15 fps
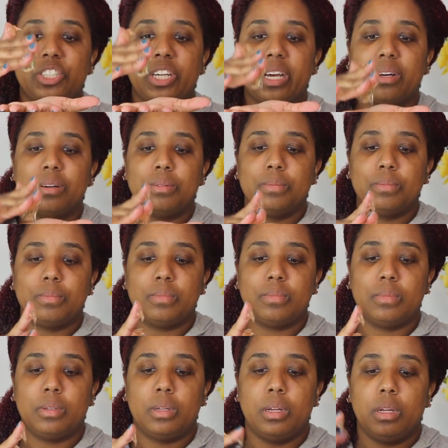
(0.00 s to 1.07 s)
gel.
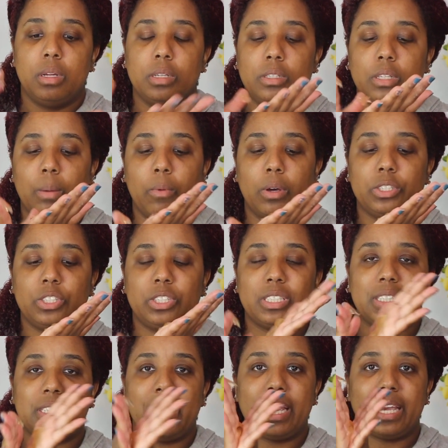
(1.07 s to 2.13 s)
So I'm going to
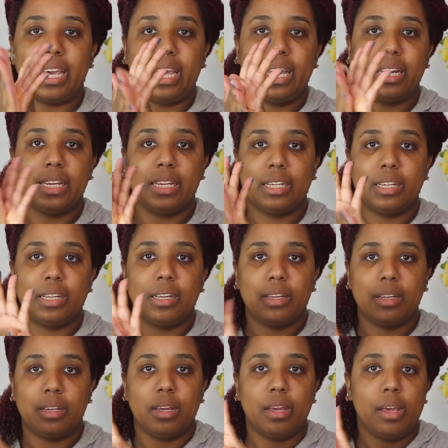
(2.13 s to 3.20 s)
just take it
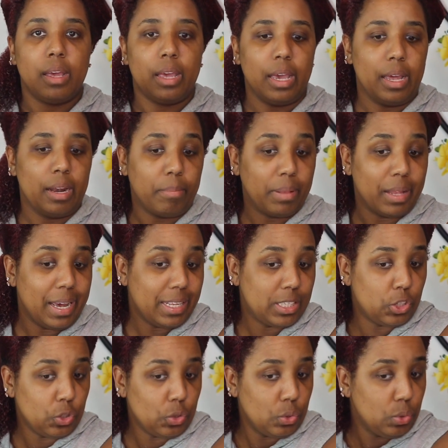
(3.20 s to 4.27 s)
and apply it
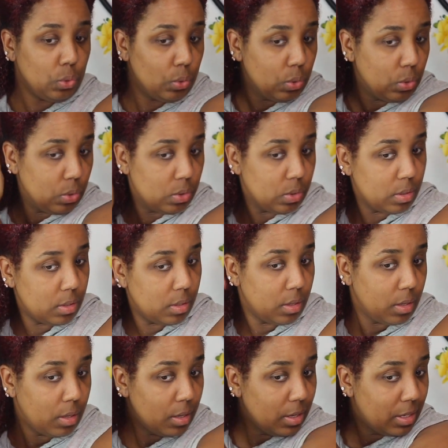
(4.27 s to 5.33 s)
to
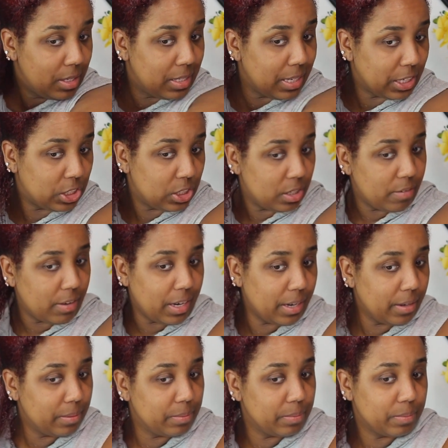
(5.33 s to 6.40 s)
a section of
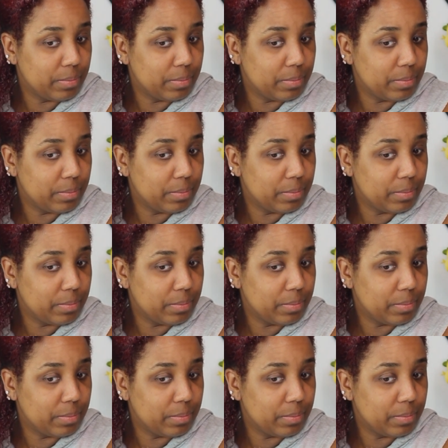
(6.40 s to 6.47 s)
hair.